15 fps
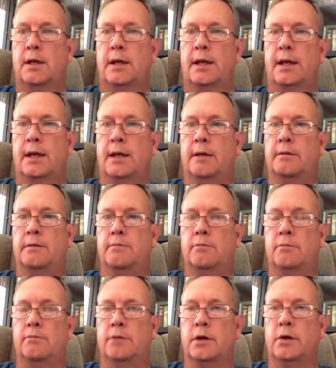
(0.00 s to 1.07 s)

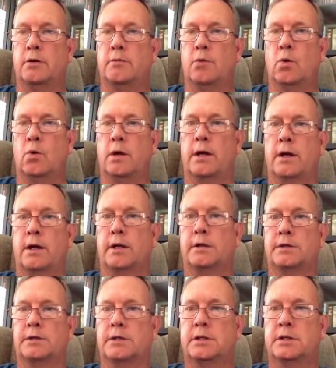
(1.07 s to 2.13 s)
and there are more
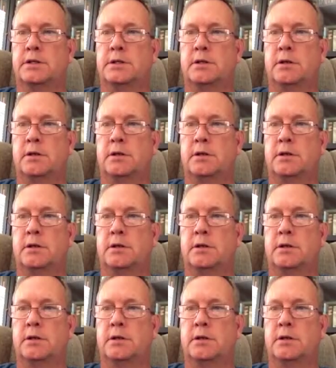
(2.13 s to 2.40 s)
LLCs